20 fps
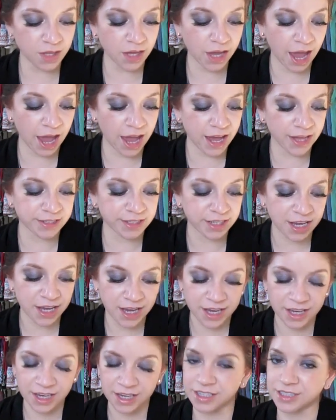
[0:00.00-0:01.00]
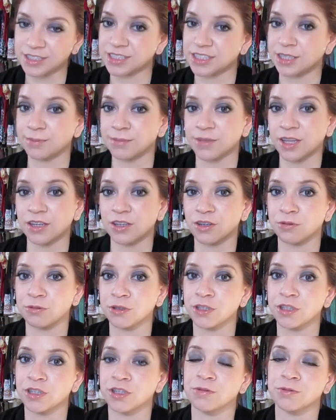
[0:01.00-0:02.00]
and it seemed like a
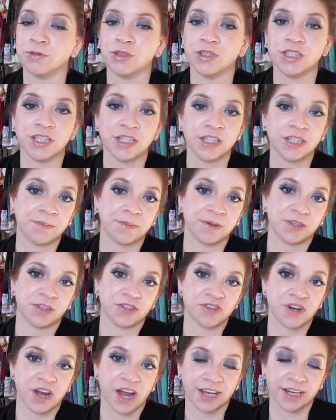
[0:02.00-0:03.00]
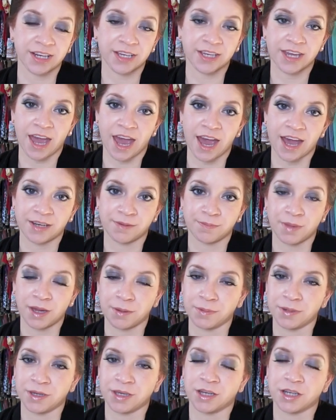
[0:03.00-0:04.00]
really good routine. I'm going to try it again
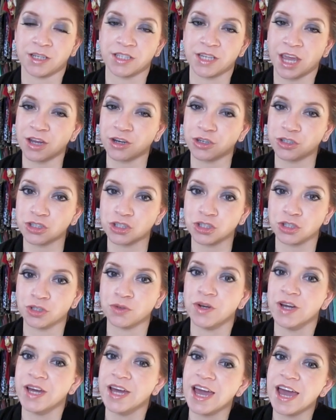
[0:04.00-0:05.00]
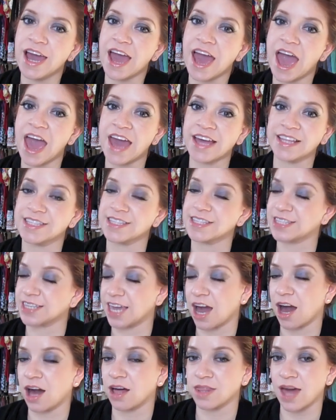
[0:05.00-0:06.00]
maybe in a day or two and see
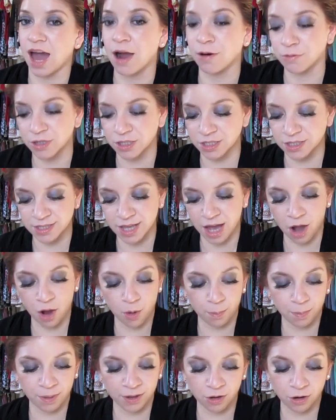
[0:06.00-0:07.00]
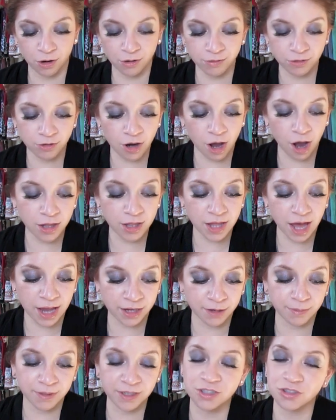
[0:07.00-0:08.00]
how that works out. But overall, I
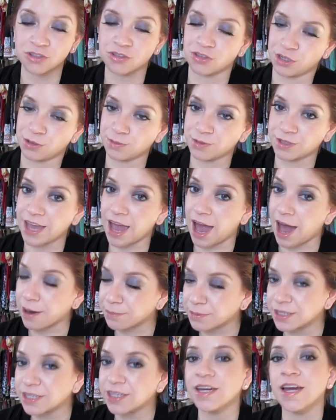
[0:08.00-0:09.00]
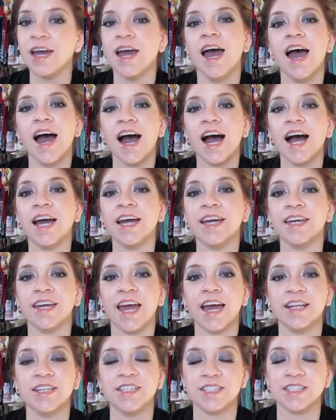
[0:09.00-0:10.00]
am extremely happy.
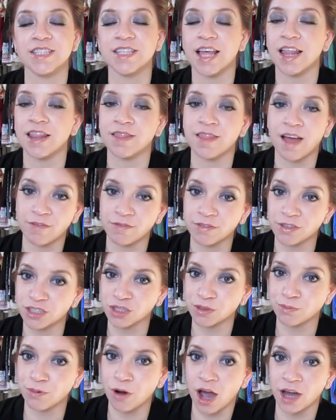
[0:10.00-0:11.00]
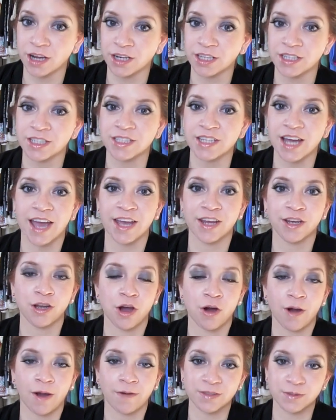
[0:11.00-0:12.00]
I just love this product. I
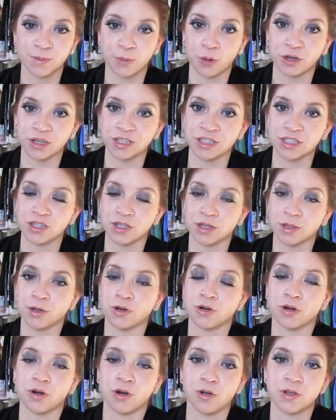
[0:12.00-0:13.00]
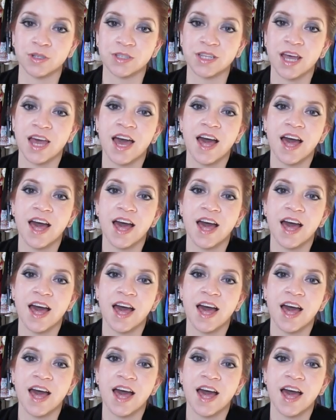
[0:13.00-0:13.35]
know I've spoken to the girls